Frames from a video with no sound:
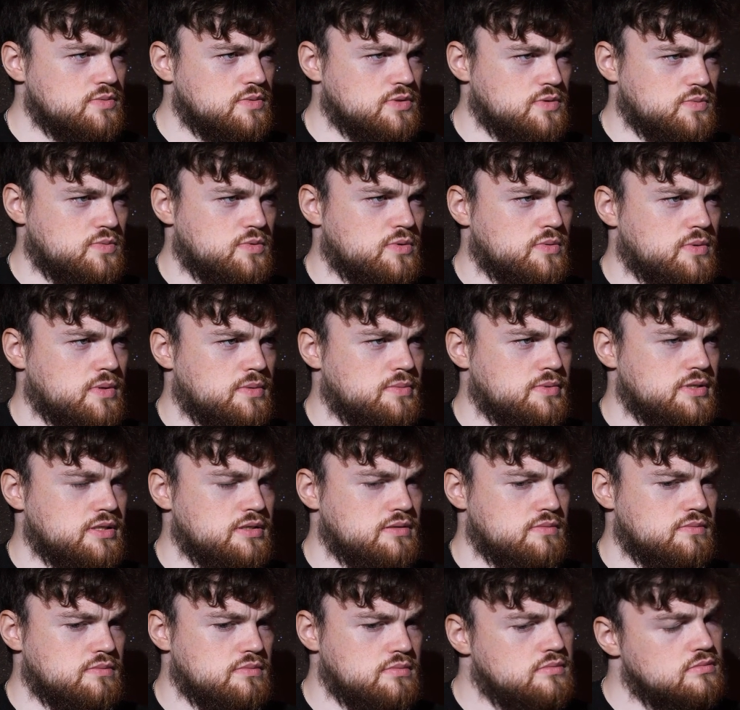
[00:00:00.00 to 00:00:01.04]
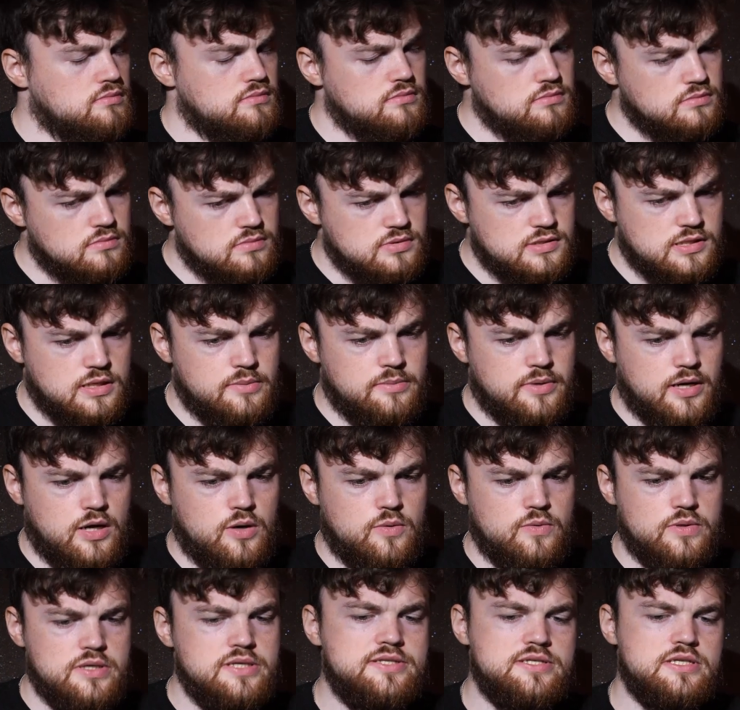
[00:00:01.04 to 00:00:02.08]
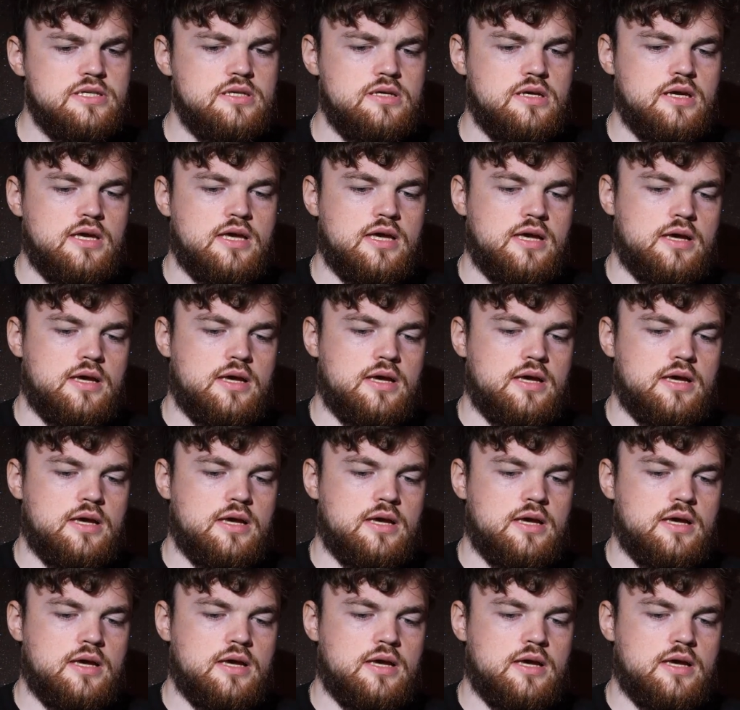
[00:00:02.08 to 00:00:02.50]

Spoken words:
but probably somehow easy.